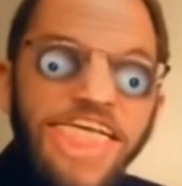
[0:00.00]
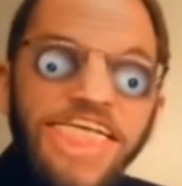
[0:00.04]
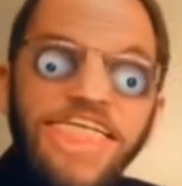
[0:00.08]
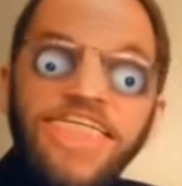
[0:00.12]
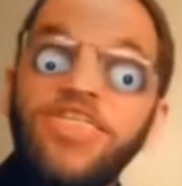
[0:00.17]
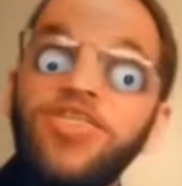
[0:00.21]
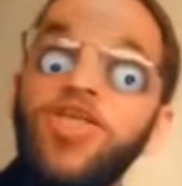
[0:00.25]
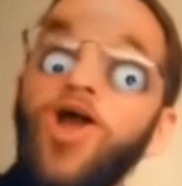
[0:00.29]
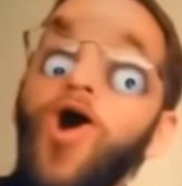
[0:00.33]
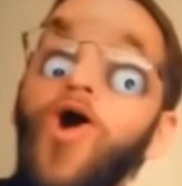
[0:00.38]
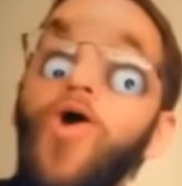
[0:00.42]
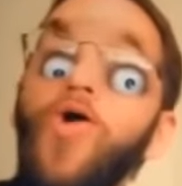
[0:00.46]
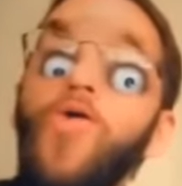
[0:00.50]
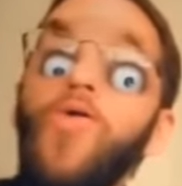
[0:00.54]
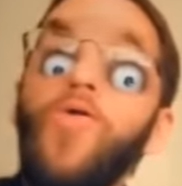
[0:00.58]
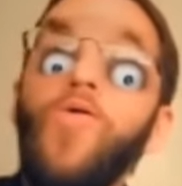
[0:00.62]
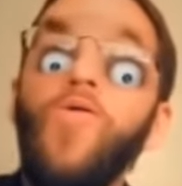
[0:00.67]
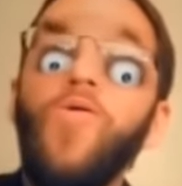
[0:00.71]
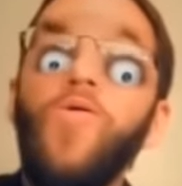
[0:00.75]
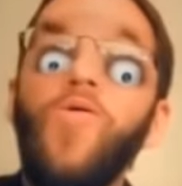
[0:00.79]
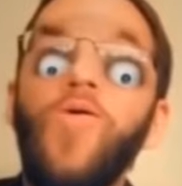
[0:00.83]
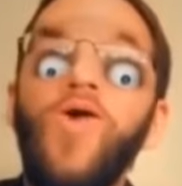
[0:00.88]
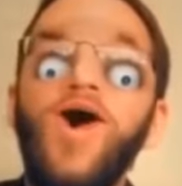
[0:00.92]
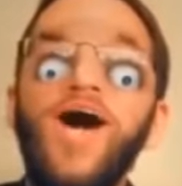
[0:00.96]
not
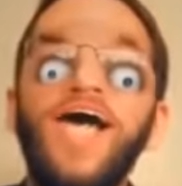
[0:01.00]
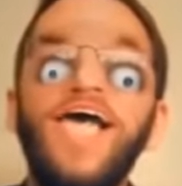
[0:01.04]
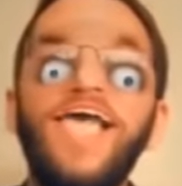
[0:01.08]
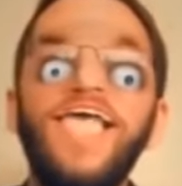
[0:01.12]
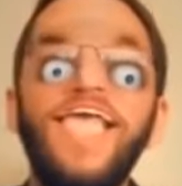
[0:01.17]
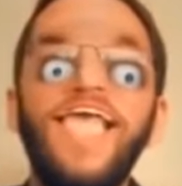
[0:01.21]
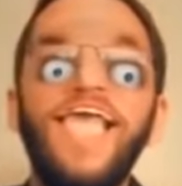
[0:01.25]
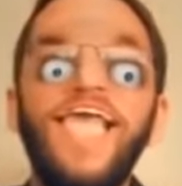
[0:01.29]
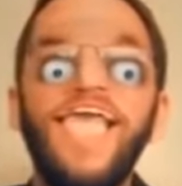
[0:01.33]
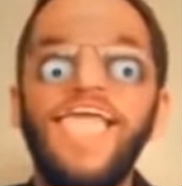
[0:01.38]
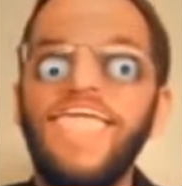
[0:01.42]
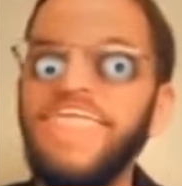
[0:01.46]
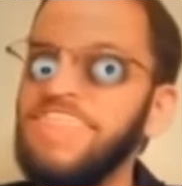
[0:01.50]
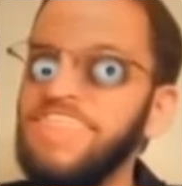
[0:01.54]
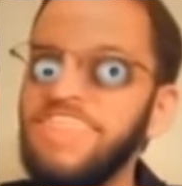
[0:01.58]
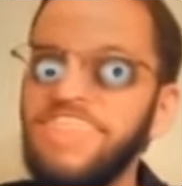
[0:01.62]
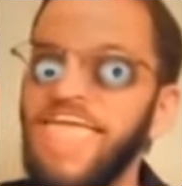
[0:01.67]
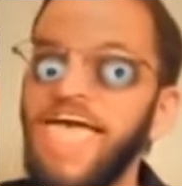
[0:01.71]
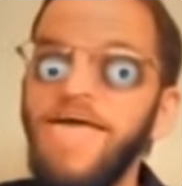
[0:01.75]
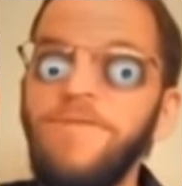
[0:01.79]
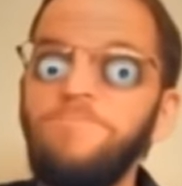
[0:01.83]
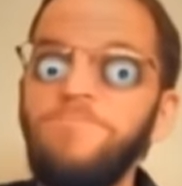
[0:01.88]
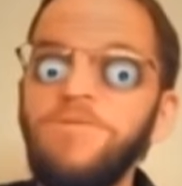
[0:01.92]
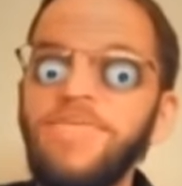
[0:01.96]

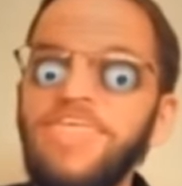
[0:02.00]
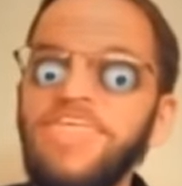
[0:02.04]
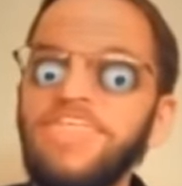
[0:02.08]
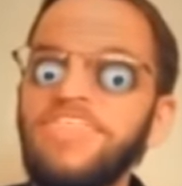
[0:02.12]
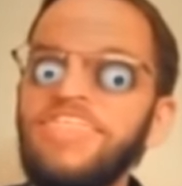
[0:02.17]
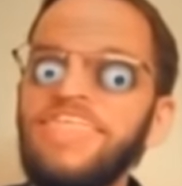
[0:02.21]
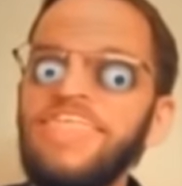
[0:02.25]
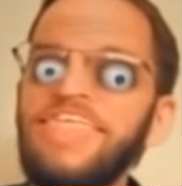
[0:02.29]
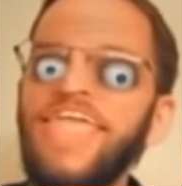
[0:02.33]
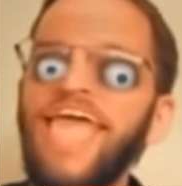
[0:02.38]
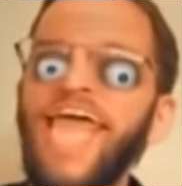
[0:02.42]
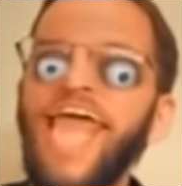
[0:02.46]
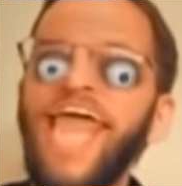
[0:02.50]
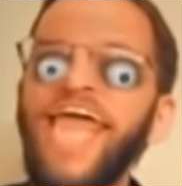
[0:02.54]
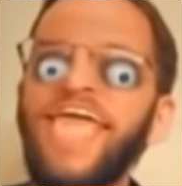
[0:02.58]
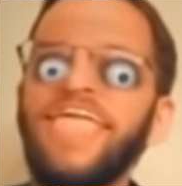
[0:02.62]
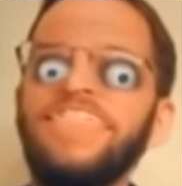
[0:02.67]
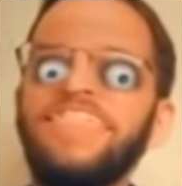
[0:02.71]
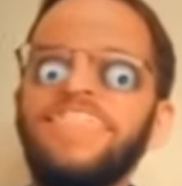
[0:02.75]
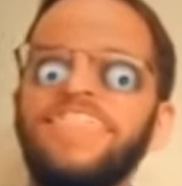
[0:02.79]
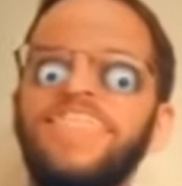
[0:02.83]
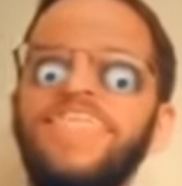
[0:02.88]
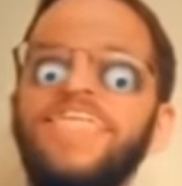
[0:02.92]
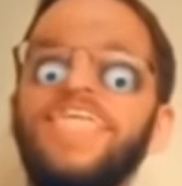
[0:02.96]
because of that.
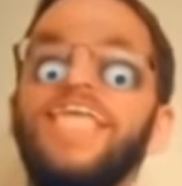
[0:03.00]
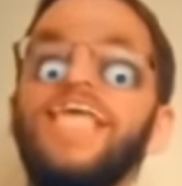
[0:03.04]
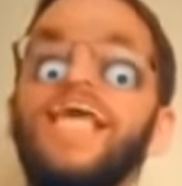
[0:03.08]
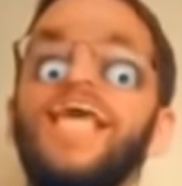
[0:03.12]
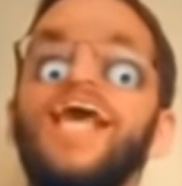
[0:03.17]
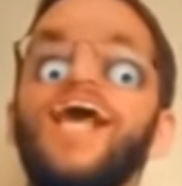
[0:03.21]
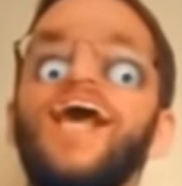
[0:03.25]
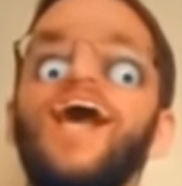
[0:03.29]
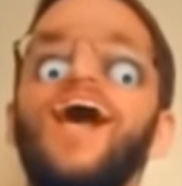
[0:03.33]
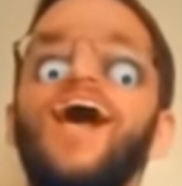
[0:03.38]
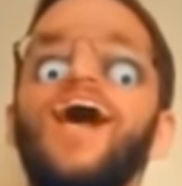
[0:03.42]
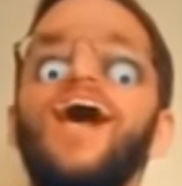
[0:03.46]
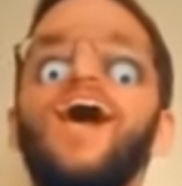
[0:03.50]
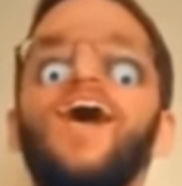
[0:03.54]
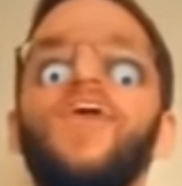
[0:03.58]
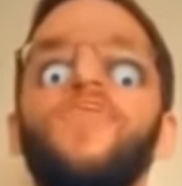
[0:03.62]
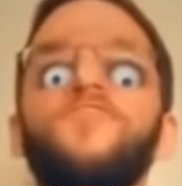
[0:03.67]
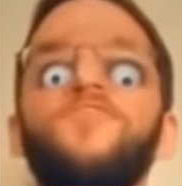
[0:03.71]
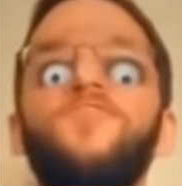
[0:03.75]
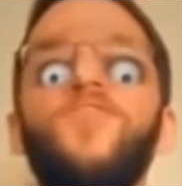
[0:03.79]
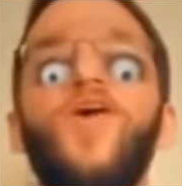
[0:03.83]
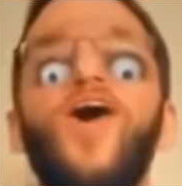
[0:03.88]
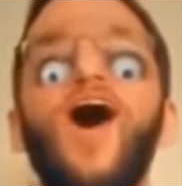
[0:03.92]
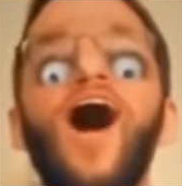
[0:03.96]

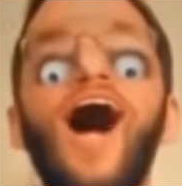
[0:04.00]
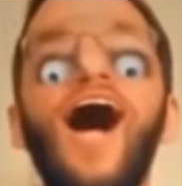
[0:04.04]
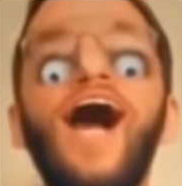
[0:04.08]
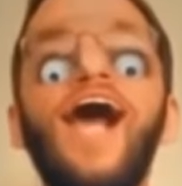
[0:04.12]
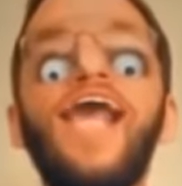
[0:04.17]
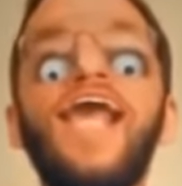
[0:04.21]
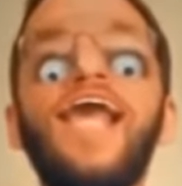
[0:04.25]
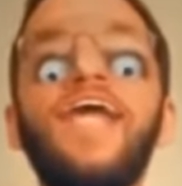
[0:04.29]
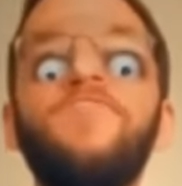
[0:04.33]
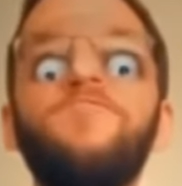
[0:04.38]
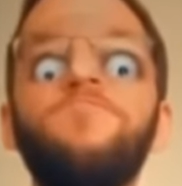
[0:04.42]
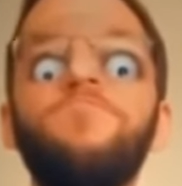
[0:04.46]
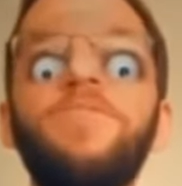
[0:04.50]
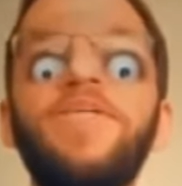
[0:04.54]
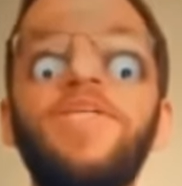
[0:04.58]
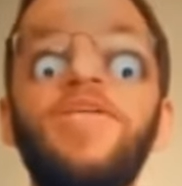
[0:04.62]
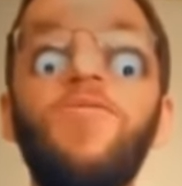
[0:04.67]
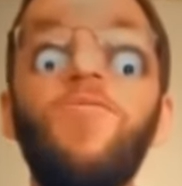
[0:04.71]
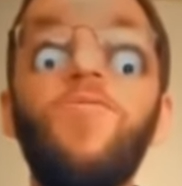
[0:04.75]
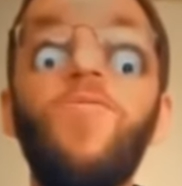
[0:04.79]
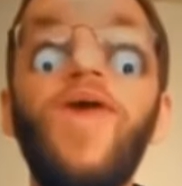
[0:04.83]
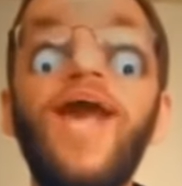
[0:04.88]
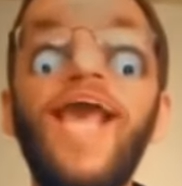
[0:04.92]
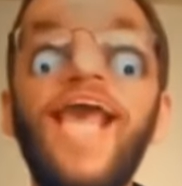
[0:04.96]
For I have been
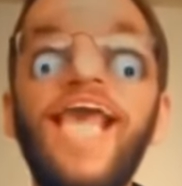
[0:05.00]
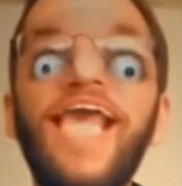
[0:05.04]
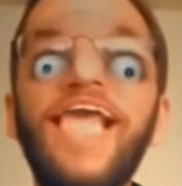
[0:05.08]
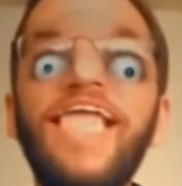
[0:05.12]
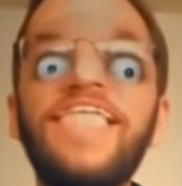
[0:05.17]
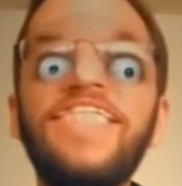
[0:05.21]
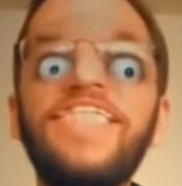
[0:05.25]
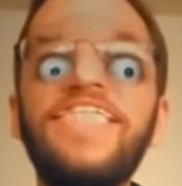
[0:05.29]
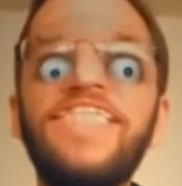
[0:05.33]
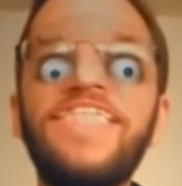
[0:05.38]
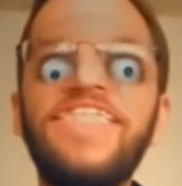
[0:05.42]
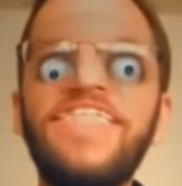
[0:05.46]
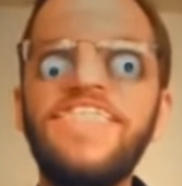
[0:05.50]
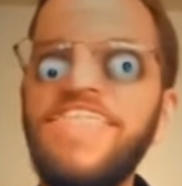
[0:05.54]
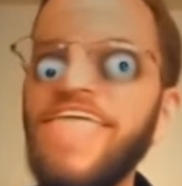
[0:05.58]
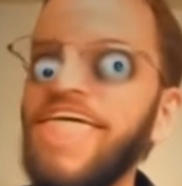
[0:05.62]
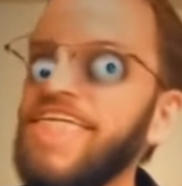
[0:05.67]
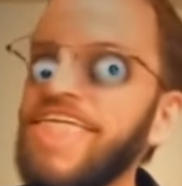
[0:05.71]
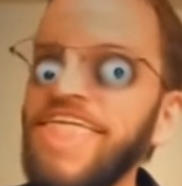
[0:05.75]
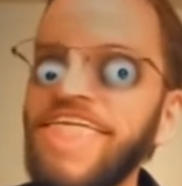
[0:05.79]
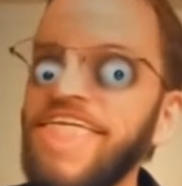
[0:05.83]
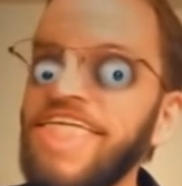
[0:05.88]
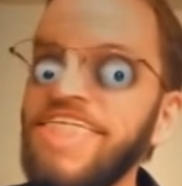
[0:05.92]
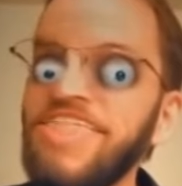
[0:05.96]
away
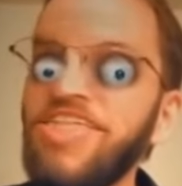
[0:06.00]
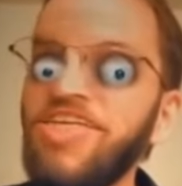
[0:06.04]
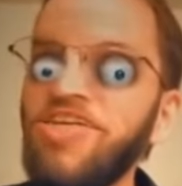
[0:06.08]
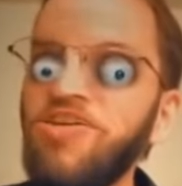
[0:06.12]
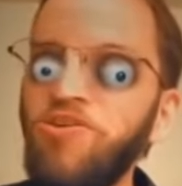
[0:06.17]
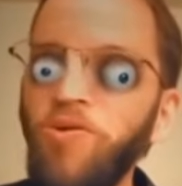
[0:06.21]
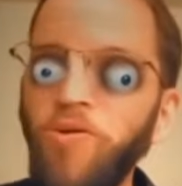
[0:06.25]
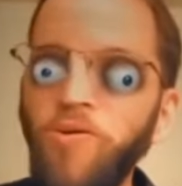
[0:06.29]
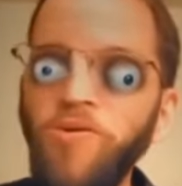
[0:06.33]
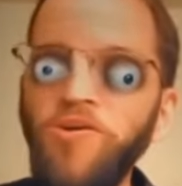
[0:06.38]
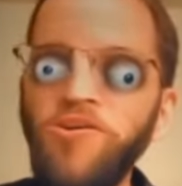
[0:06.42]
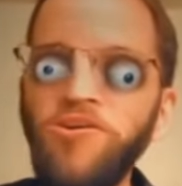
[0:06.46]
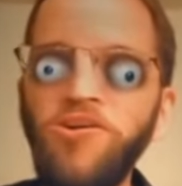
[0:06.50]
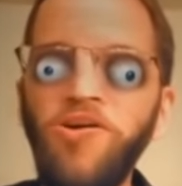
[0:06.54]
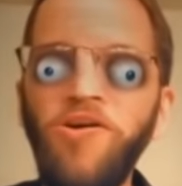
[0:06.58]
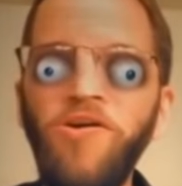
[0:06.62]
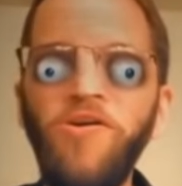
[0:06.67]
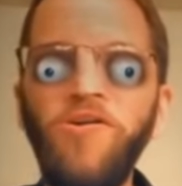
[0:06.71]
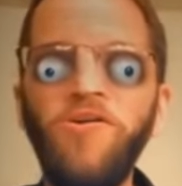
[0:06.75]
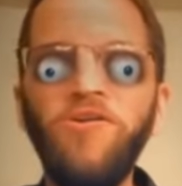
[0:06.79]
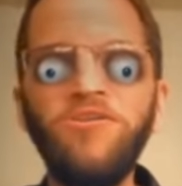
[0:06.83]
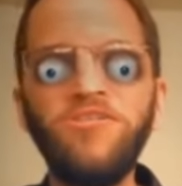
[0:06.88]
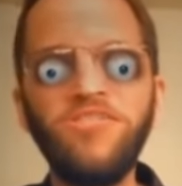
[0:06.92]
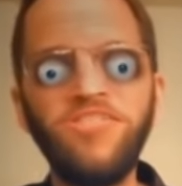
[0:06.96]
studying the coral.
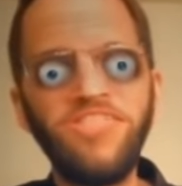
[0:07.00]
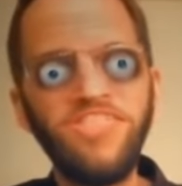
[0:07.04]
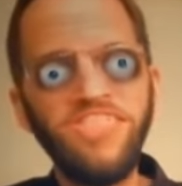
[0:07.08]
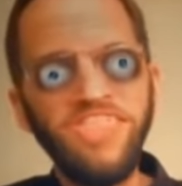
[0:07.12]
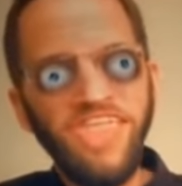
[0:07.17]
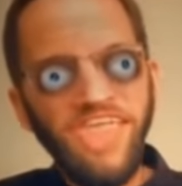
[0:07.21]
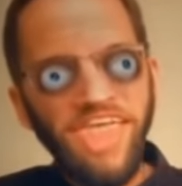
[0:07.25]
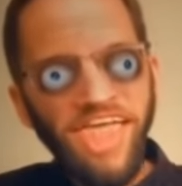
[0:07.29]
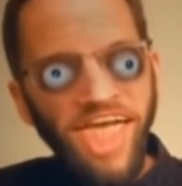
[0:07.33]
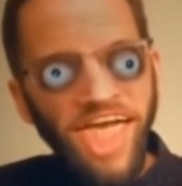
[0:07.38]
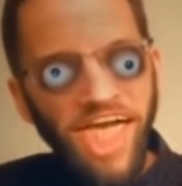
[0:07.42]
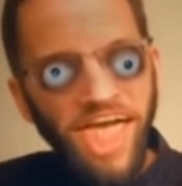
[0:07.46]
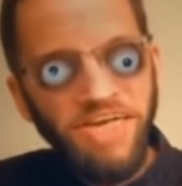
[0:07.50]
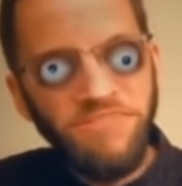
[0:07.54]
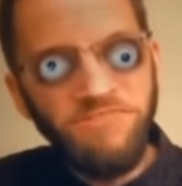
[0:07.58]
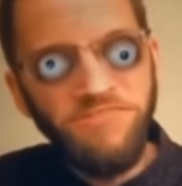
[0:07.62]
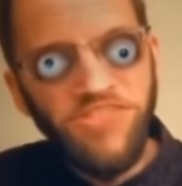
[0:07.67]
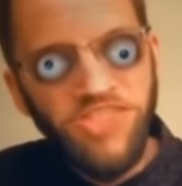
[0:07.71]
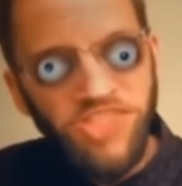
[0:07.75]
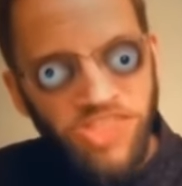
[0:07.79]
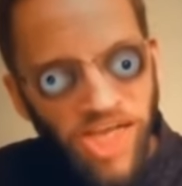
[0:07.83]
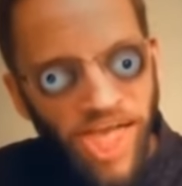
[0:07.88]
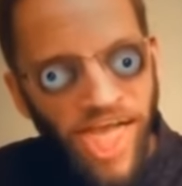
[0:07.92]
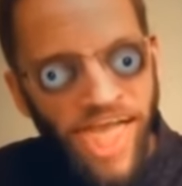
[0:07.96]

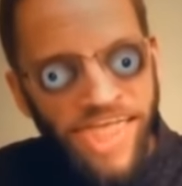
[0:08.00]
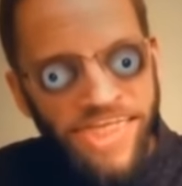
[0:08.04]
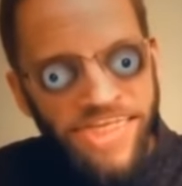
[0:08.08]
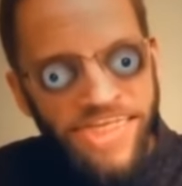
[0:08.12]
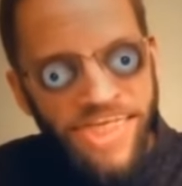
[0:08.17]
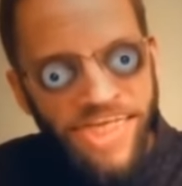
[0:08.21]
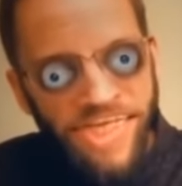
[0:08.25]
China.